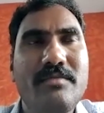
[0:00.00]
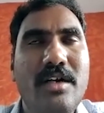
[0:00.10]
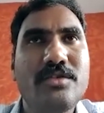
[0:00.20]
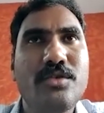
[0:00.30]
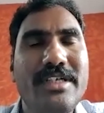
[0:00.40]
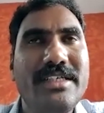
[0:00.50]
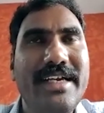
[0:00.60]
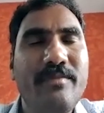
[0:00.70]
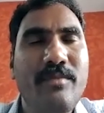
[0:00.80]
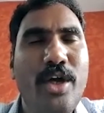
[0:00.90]
So
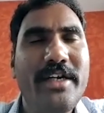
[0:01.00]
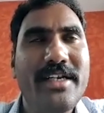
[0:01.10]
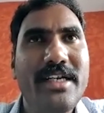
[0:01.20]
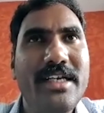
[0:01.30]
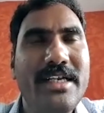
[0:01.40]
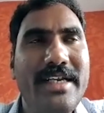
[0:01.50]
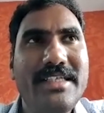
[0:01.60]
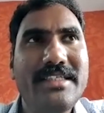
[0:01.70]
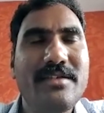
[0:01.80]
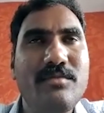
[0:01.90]
monitoring
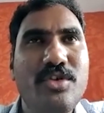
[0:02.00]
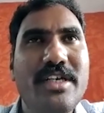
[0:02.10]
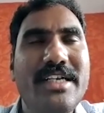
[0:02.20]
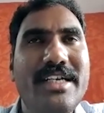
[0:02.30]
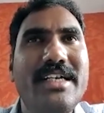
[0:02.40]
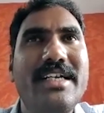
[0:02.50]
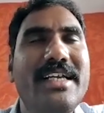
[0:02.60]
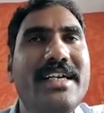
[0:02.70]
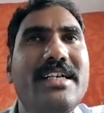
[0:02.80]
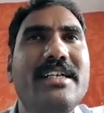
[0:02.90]
gastric motility
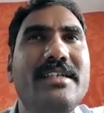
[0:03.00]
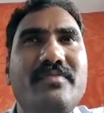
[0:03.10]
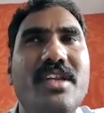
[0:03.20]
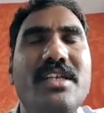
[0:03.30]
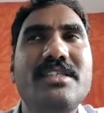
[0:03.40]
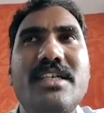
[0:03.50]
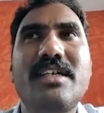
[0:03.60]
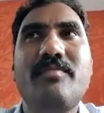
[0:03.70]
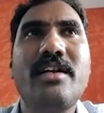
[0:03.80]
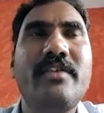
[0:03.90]
directly is
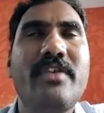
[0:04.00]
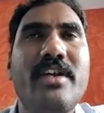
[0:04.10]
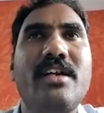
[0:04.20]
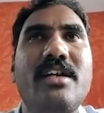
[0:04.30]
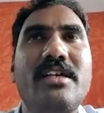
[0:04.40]
difficult.